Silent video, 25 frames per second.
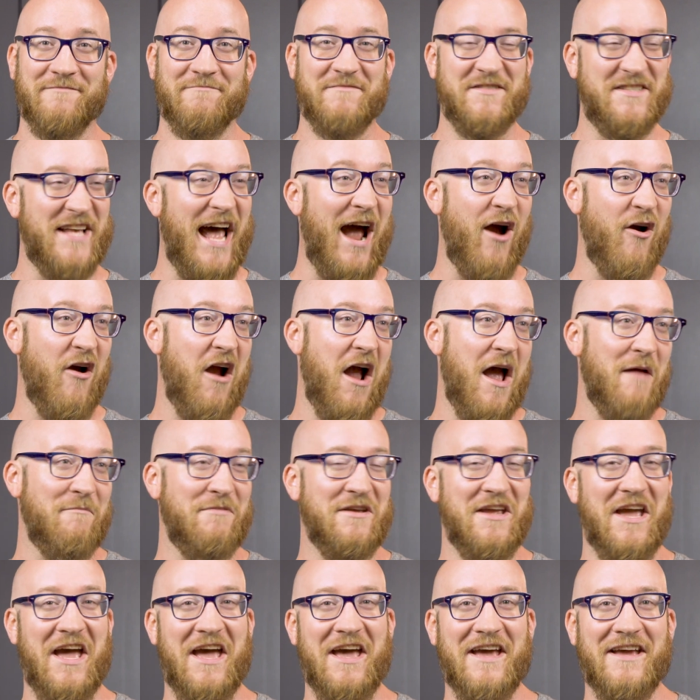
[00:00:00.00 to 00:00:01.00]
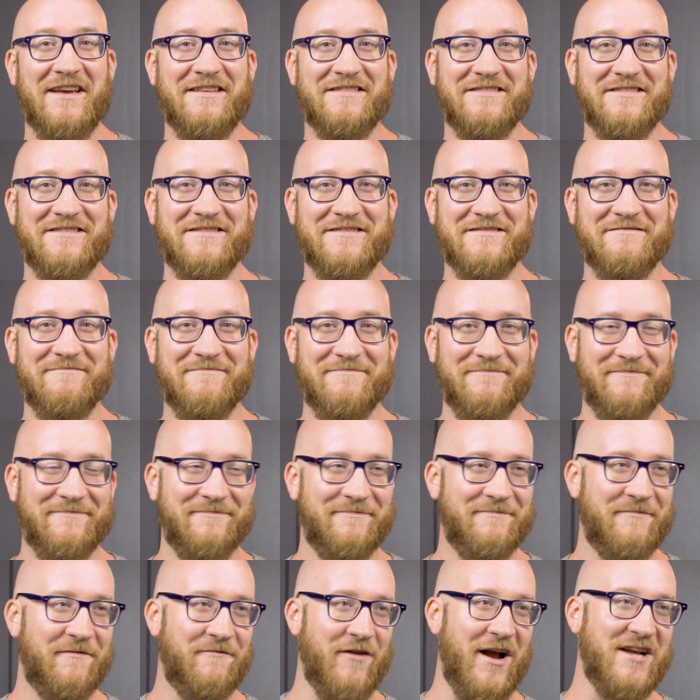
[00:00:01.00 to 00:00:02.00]
Sour IPAs,
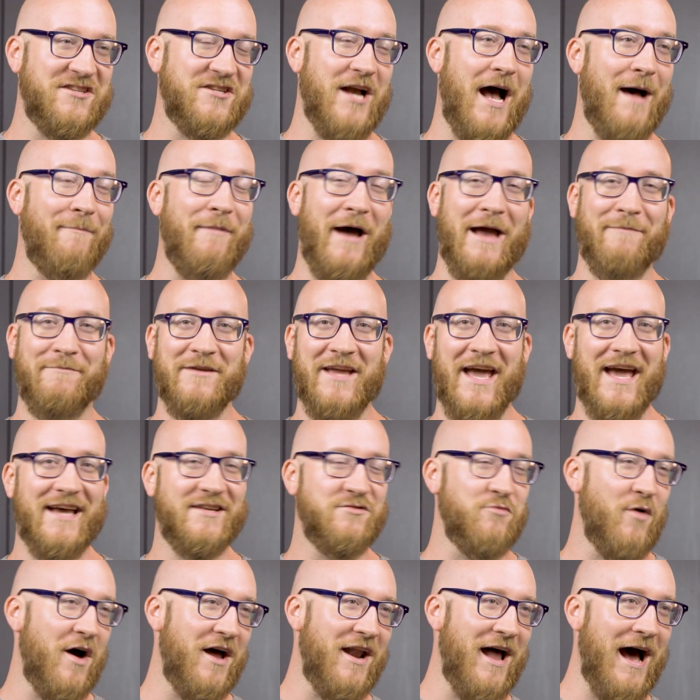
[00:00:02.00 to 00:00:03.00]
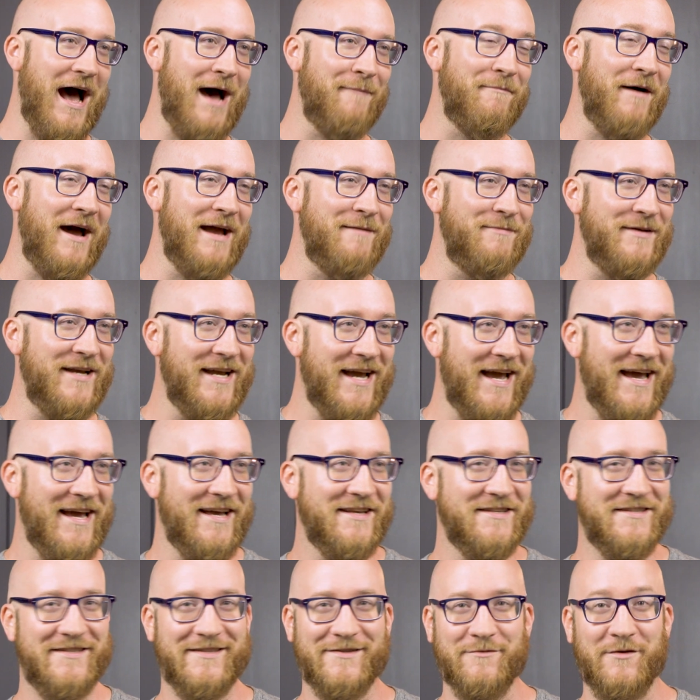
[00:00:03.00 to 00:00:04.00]
fresh hop IPAs, wet hop
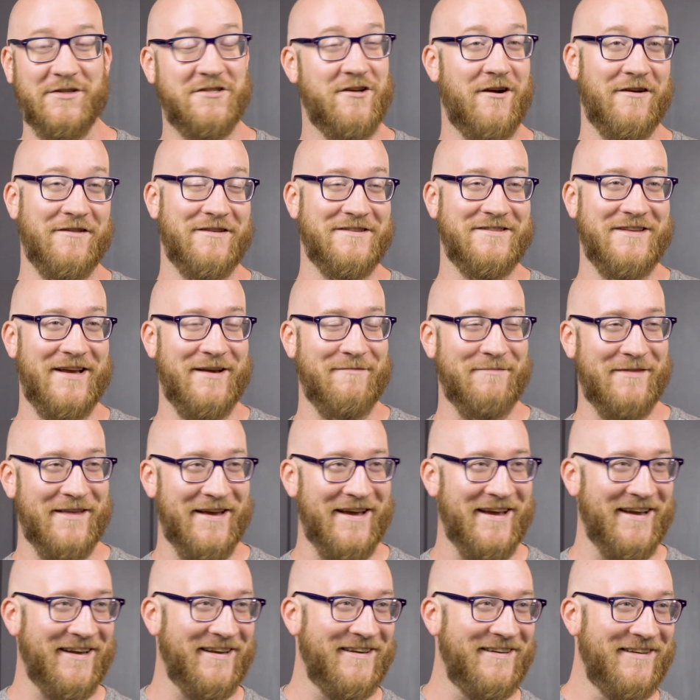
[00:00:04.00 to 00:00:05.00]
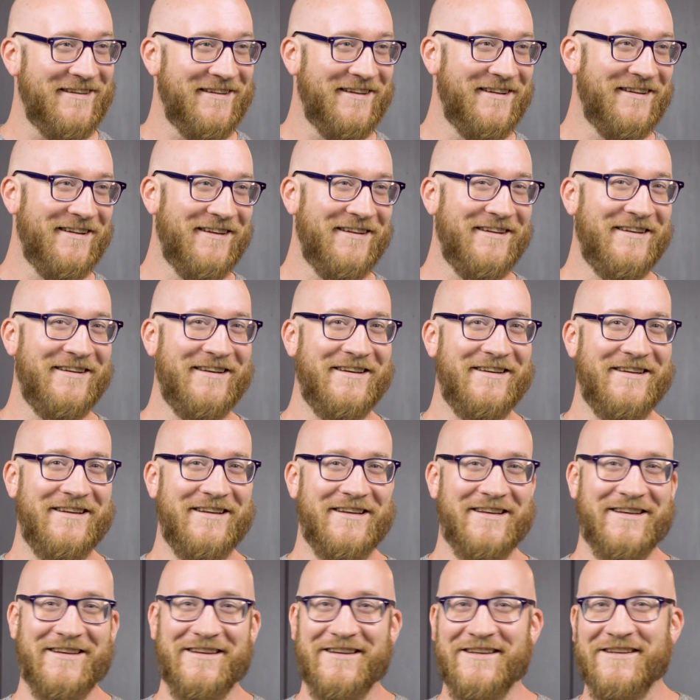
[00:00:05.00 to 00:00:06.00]
IPAs, which aren't the same thing.
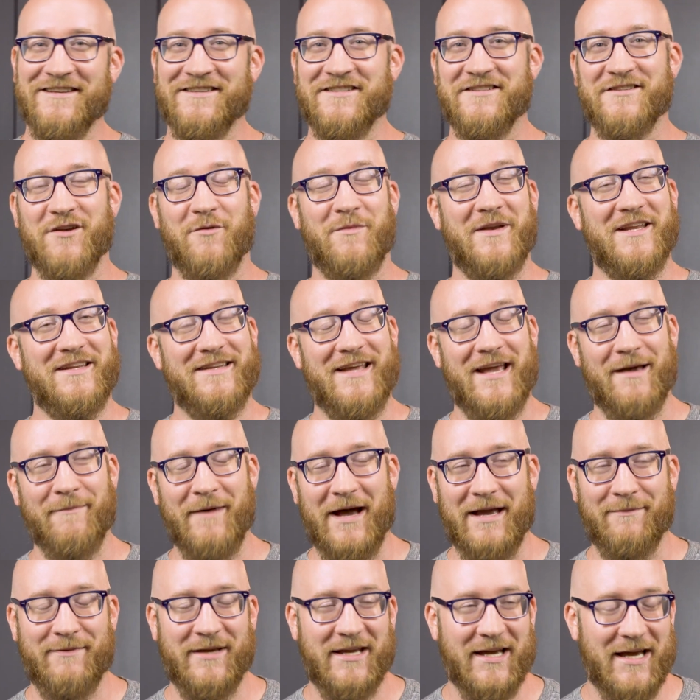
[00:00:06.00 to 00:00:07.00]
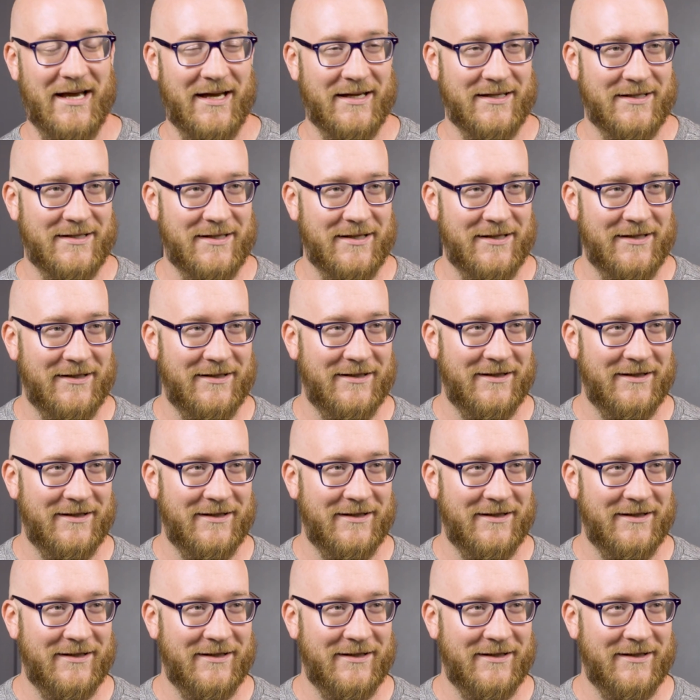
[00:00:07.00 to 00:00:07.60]
So many damn IPAs.